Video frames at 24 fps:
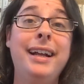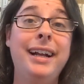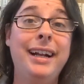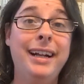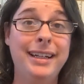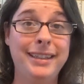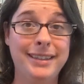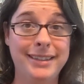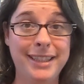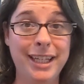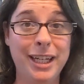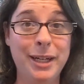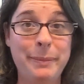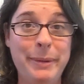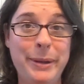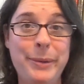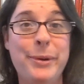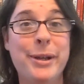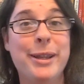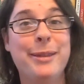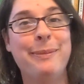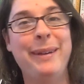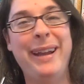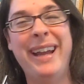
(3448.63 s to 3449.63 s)
is going to be
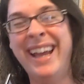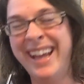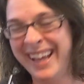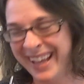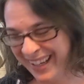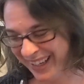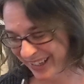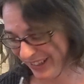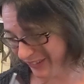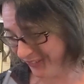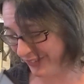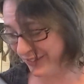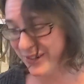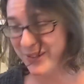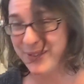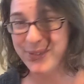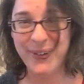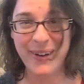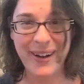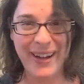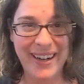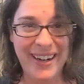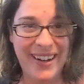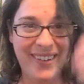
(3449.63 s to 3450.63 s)
with me for
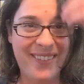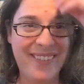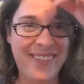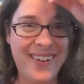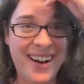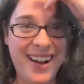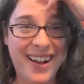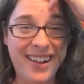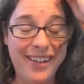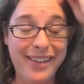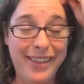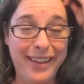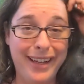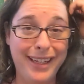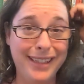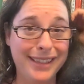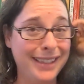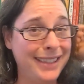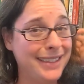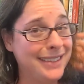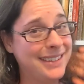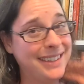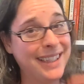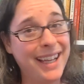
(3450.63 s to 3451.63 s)
quite a while. I think at
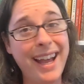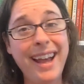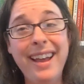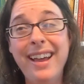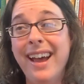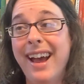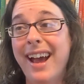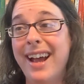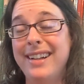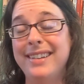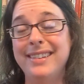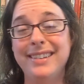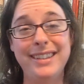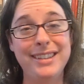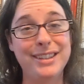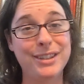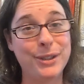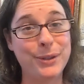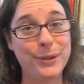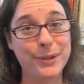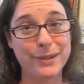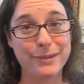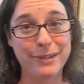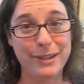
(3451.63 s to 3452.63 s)
least
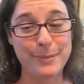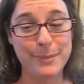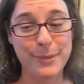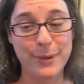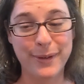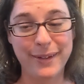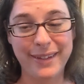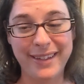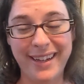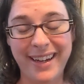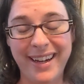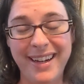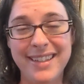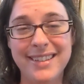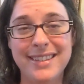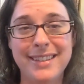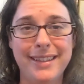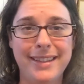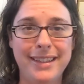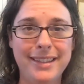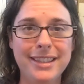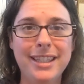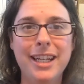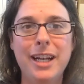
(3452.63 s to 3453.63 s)
2 or 3 more days because
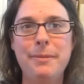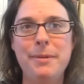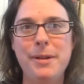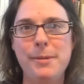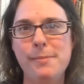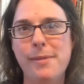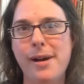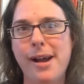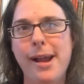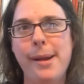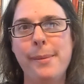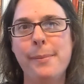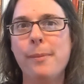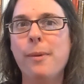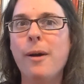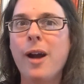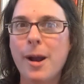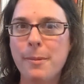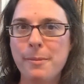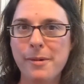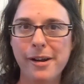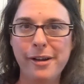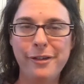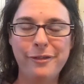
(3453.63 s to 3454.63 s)
it's going to be my
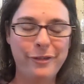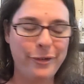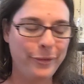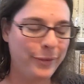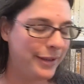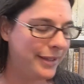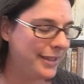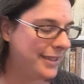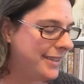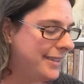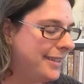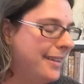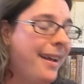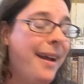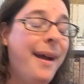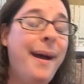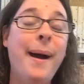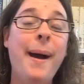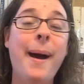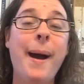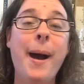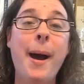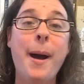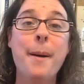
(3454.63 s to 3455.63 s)
primary focus.
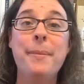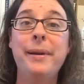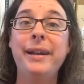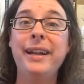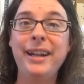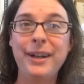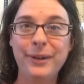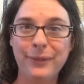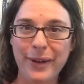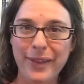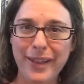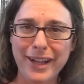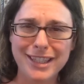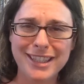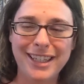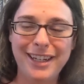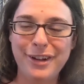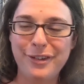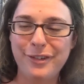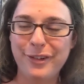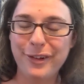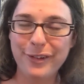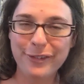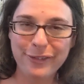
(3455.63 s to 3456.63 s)
But anyway, that's
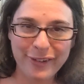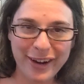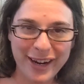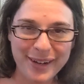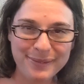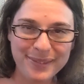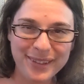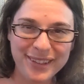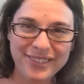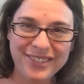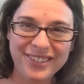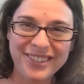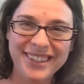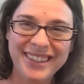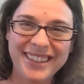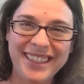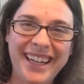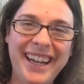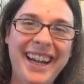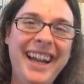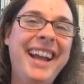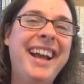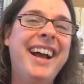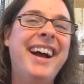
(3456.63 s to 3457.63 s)
enough rambling for
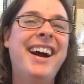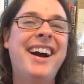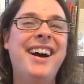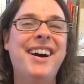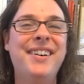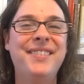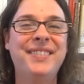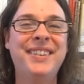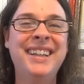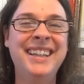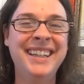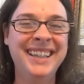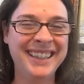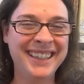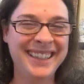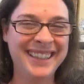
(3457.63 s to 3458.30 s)
today. Sorry